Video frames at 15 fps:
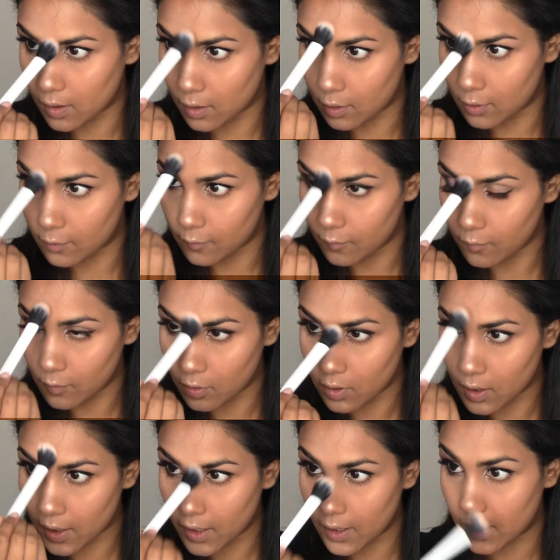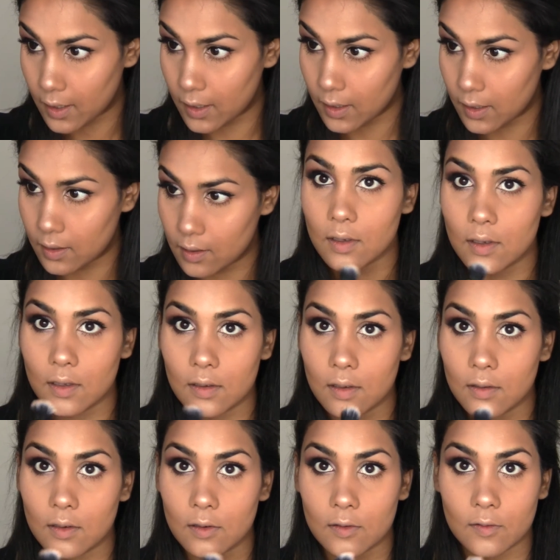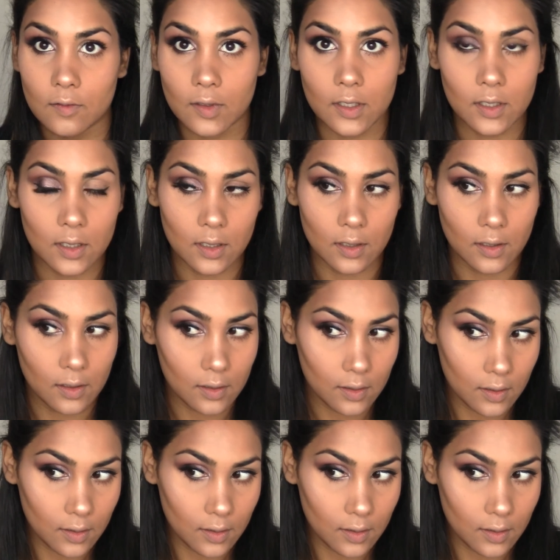on the forehead, and over here.